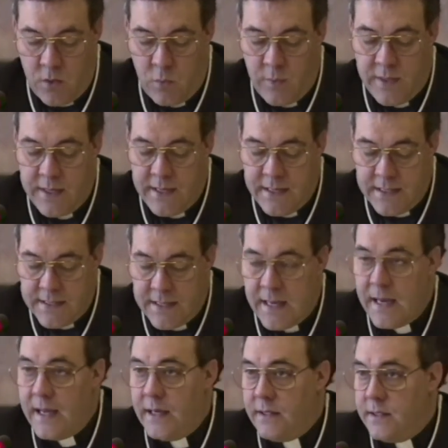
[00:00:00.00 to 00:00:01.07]
We need
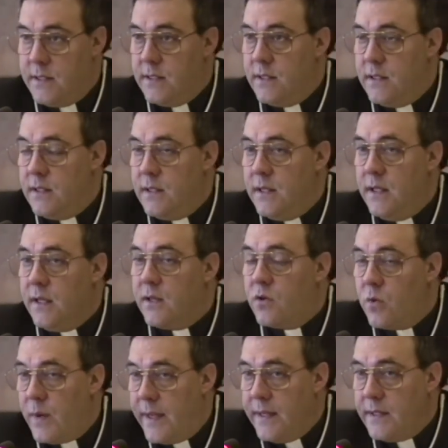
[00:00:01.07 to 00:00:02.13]
not
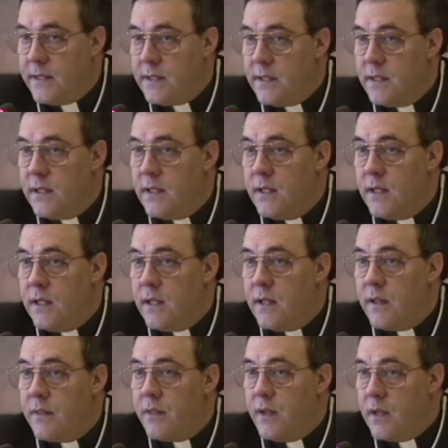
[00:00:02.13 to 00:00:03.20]
equate
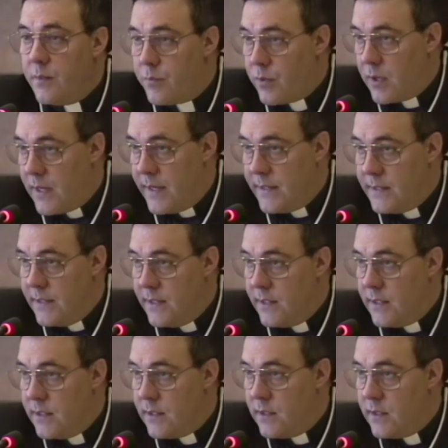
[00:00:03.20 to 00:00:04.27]
the liberal
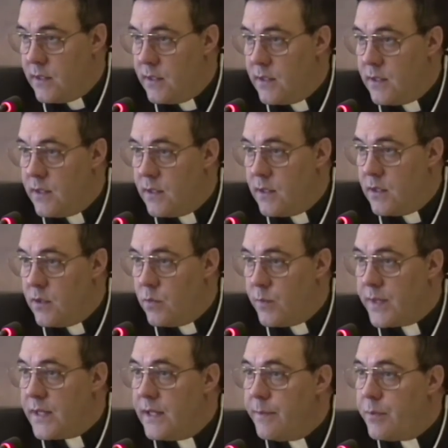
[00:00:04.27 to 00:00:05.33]
idea
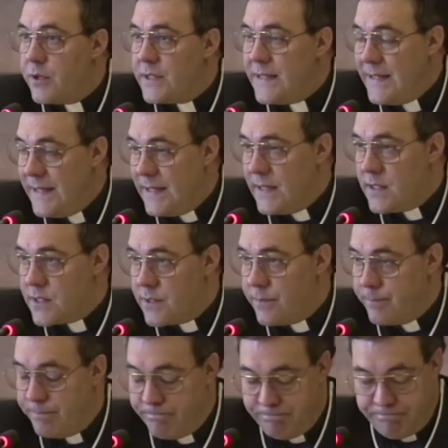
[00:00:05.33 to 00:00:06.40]
with
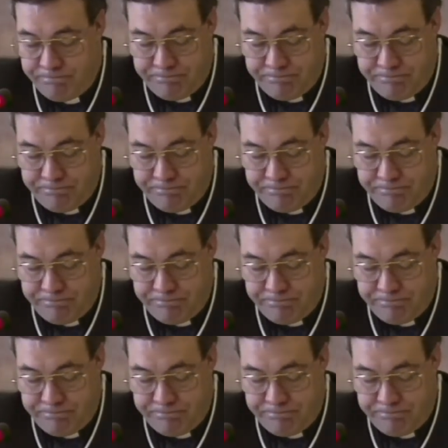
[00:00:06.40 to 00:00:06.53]
libertinism.